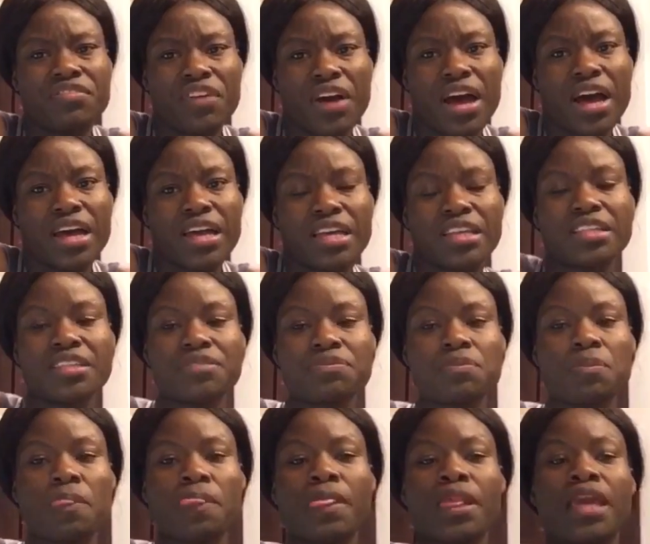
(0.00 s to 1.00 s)
fine.
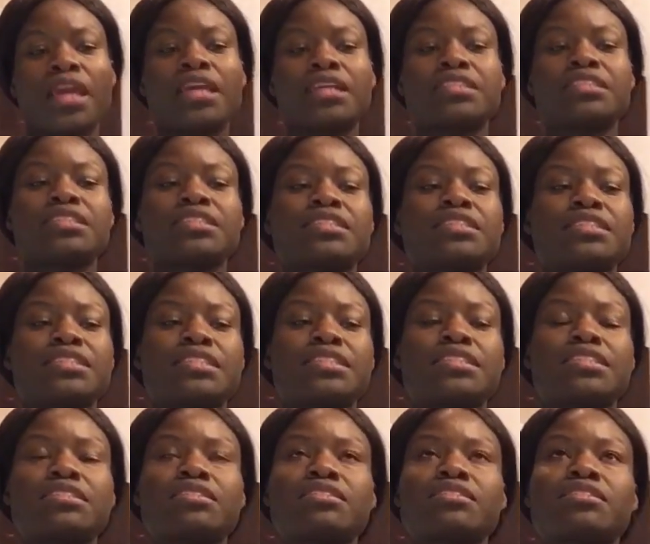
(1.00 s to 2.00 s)
Just
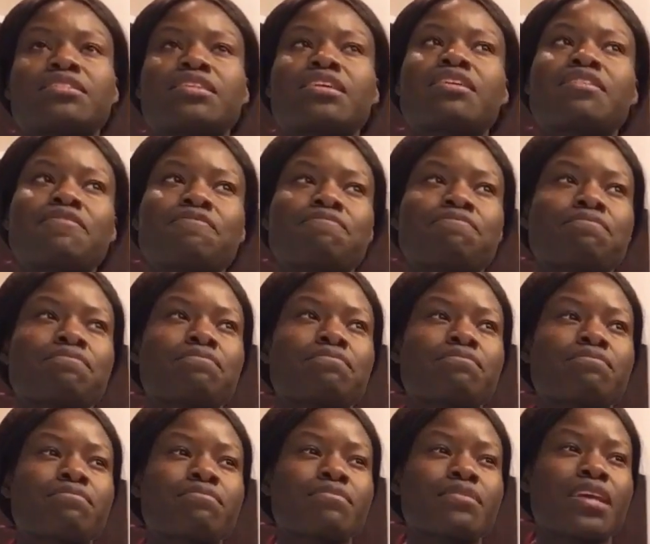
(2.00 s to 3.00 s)
doesn't
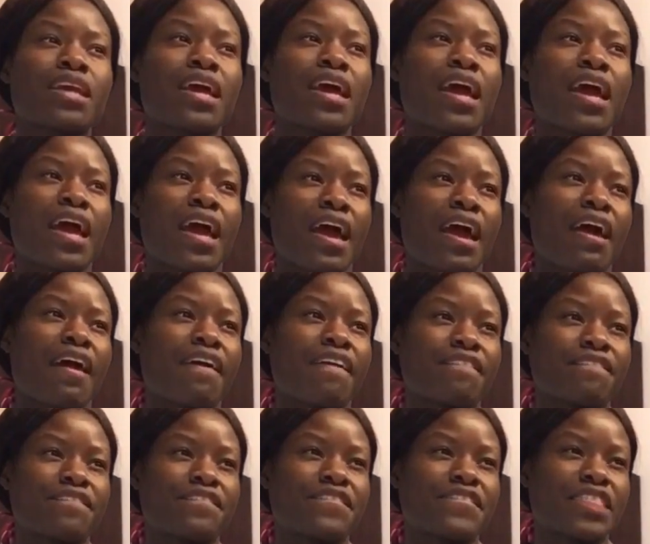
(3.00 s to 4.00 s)
have
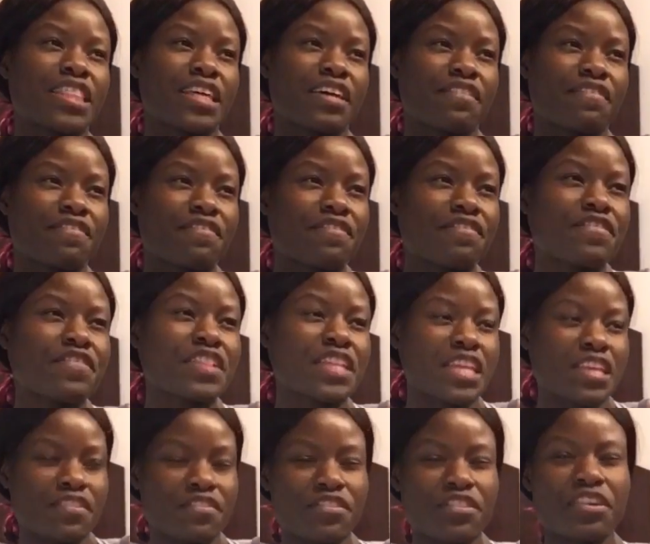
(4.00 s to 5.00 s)
the
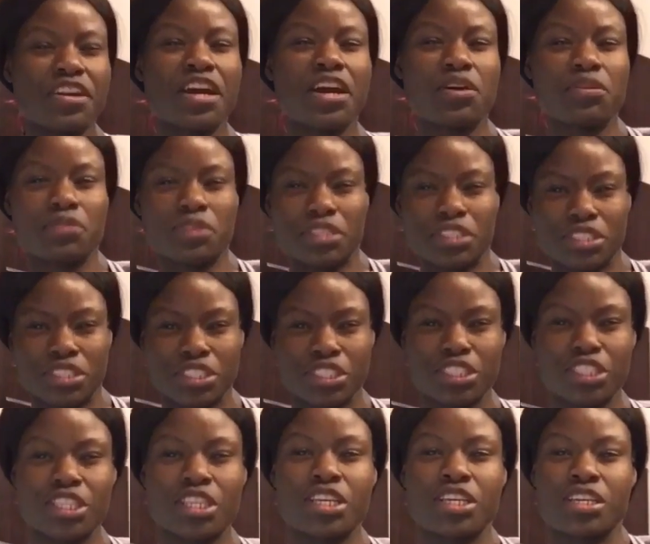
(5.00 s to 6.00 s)
flavor I was
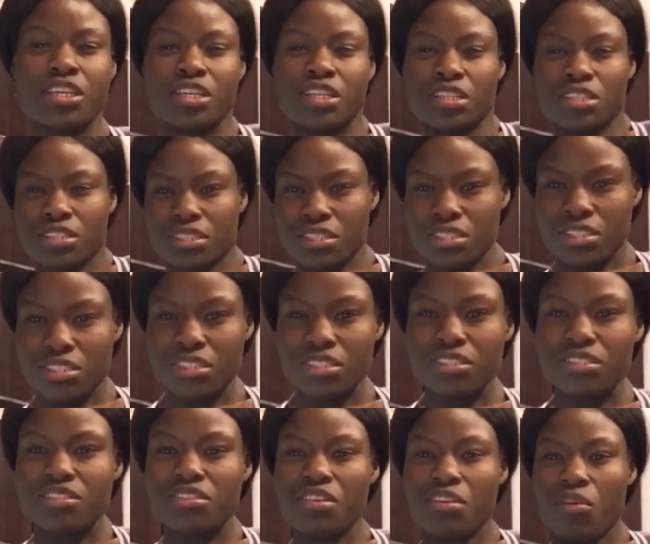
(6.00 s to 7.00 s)

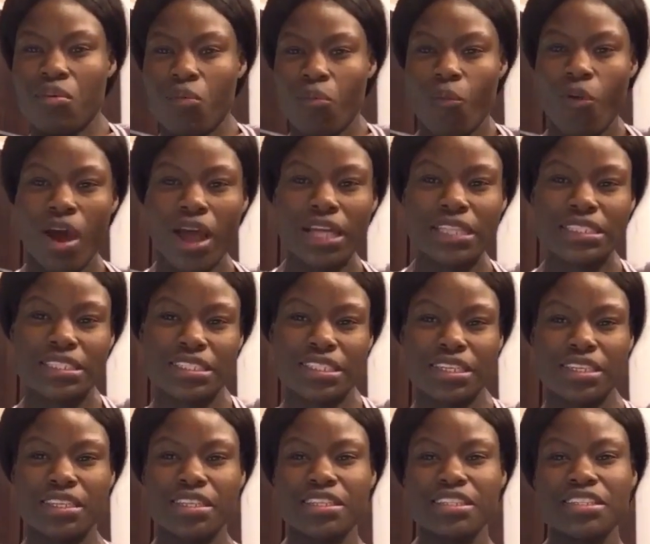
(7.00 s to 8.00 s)

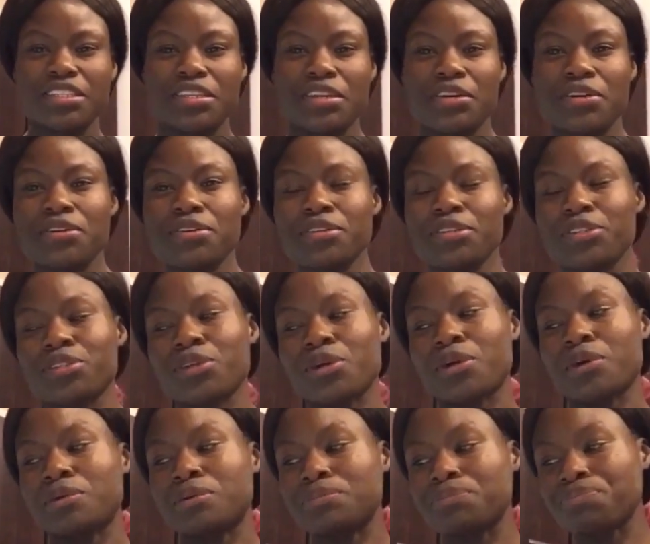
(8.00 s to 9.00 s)
wanting, you know?
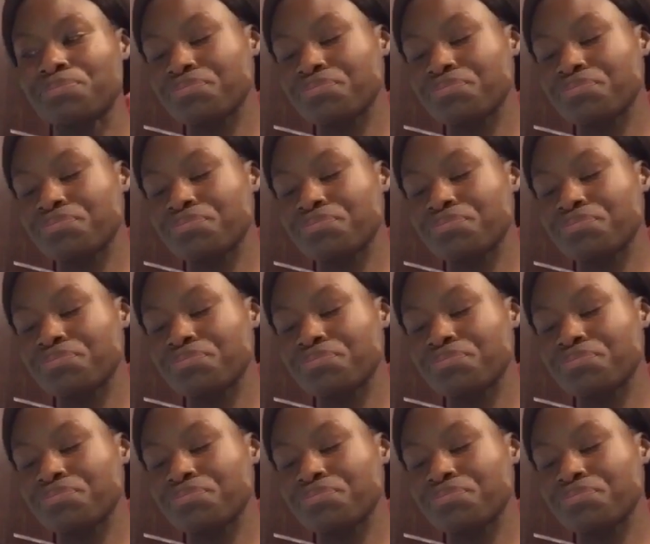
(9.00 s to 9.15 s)
So,